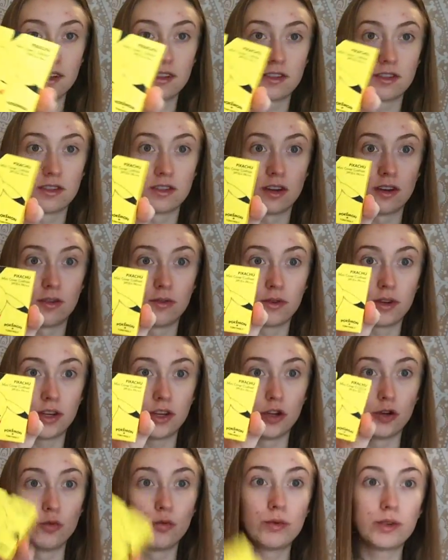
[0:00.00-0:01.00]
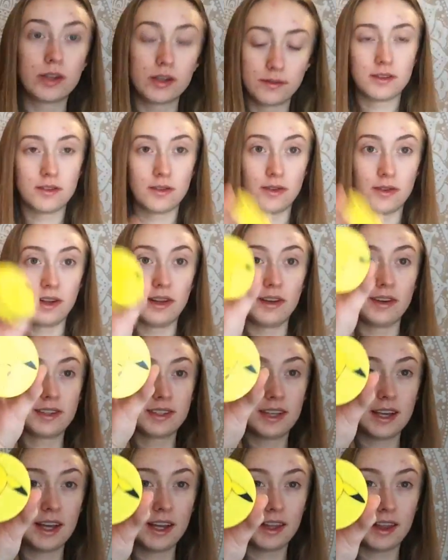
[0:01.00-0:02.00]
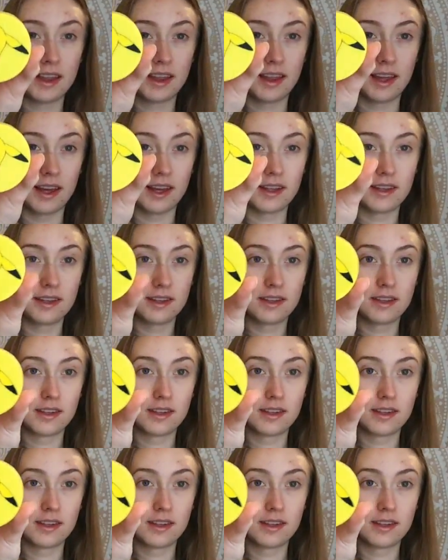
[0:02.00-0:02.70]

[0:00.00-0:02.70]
It's so cute. But it looks like this.